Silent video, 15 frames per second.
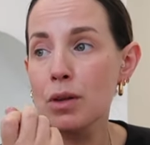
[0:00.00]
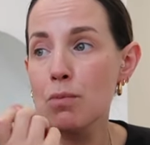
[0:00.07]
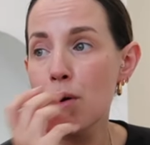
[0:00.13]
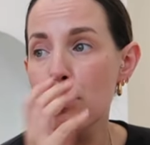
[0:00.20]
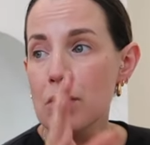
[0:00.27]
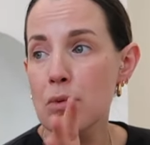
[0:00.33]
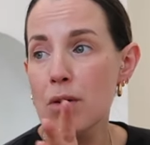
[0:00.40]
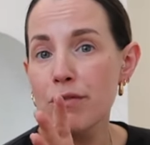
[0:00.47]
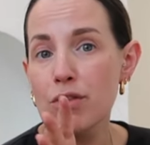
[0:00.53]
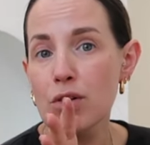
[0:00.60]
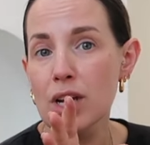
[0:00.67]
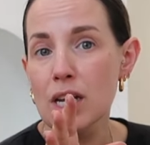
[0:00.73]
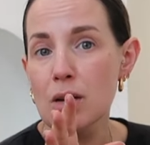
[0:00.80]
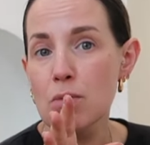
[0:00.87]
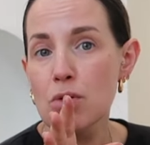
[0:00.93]
Probably won't
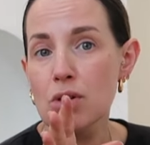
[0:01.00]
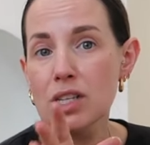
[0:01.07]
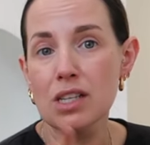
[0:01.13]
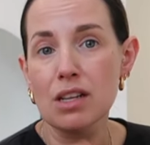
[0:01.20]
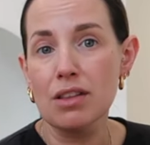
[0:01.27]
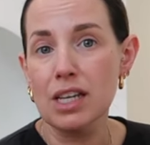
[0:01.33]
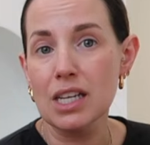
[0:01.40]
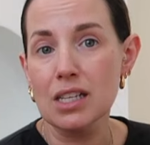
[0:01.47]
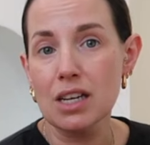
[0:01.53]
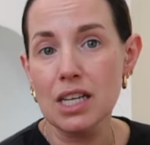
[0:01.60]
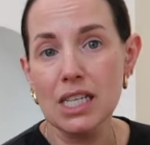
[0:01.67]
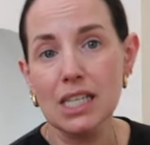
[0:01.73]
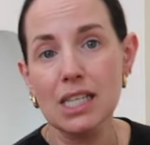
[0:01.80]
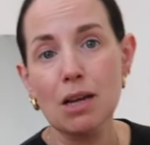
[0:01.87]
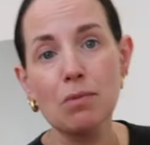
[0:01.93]
vlog anymore because nothing
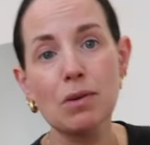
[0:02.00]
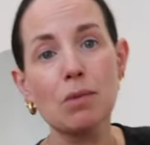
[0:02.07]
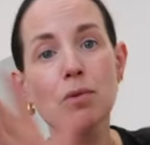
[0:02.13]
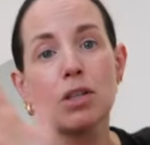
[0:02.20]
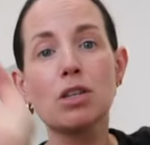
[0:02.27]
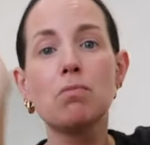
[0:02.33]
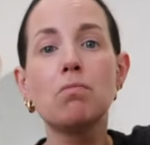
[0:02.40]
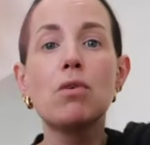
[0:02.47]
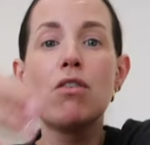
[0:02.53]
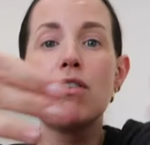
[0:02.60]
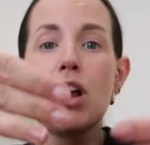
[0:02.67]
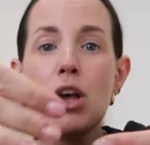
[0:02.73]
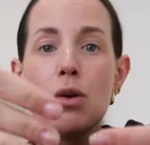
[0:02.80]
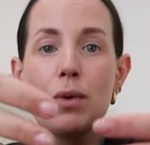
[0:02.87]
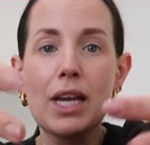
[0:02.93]
exciting is happening, but
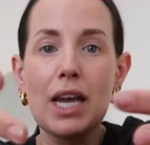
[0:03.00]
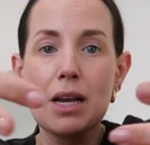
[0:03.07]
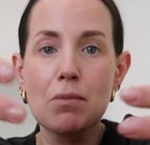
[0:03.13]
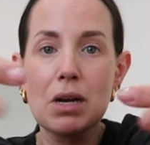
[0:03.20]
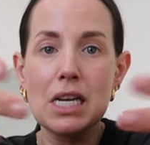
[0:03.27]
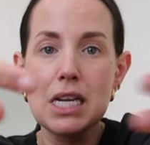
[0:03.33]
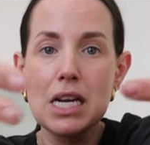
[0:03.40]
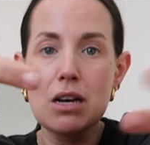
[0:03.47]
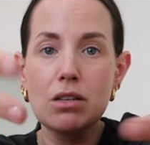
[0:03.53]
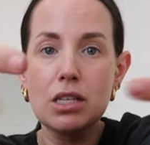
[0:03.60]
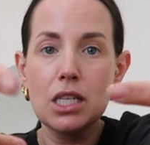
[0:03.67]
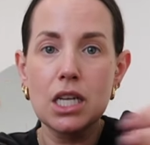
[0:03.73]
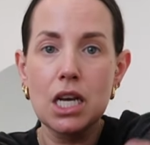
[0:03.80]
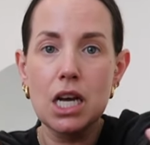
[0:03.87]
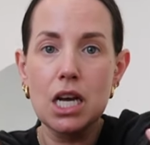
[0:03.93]
tomorrow we're getting my
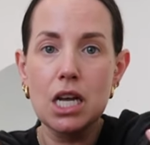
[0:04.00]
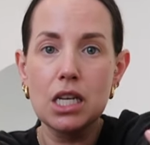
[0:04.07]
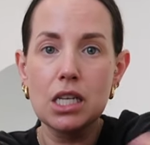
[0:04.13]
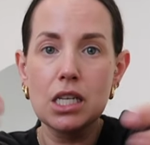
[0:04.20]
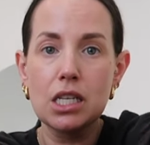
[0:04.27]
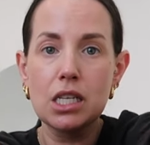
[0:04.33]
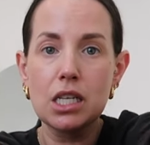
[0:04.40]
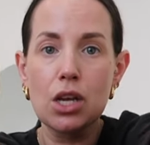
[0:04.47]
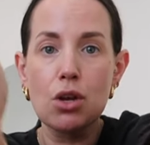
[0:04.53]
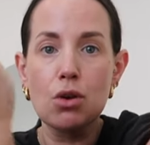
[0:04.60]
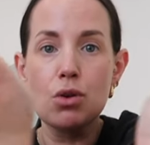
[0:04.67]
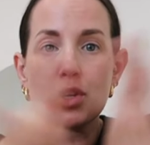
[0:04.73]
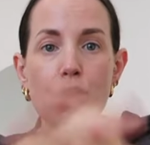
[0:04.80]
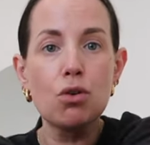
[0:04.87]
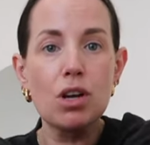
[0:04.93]
nails done,
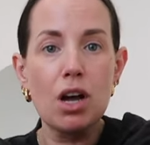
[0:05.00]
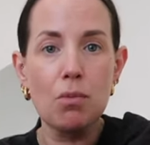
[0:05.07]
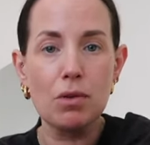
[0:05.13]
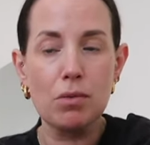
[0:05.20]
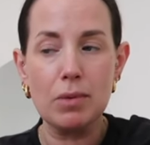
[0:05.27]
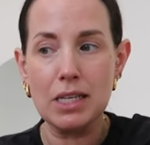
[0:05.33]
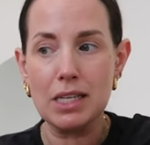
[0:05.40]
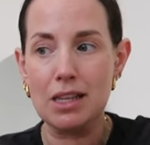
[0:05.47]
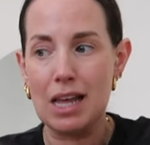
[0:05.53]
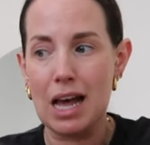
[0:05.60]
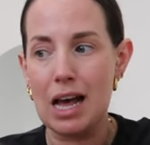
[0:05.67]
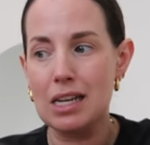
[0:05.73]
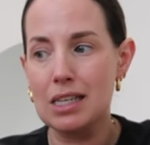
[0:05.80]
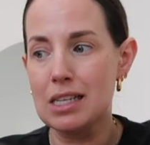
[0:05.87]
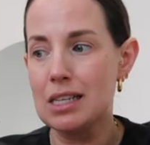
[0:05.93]
so you'll come with me to
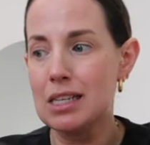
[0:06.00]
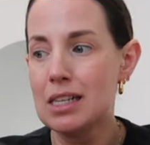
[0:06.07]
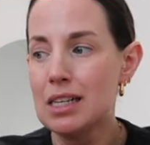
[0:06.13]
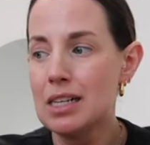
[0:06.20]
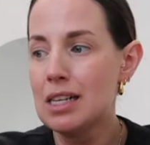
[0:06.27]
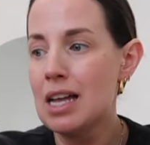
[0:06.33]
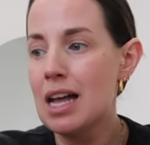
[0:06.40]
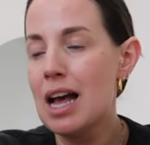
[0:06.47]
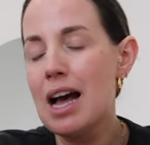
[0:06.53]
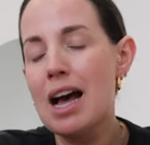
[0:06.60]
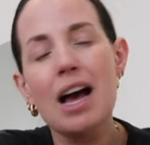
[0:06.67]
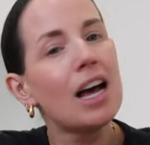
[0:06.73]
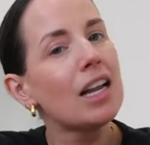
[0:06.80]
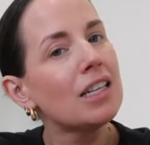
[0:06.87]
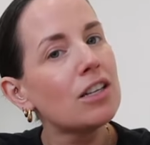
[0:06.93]
that.
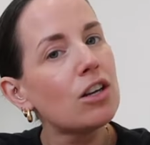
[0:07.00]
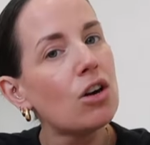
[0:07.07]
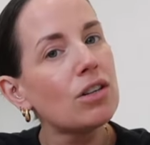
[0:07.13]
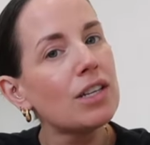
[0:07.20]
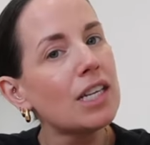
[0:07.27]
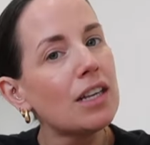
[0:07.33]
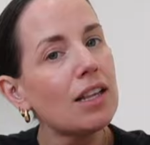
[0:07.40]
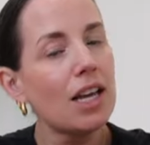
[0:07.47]
And I'll see you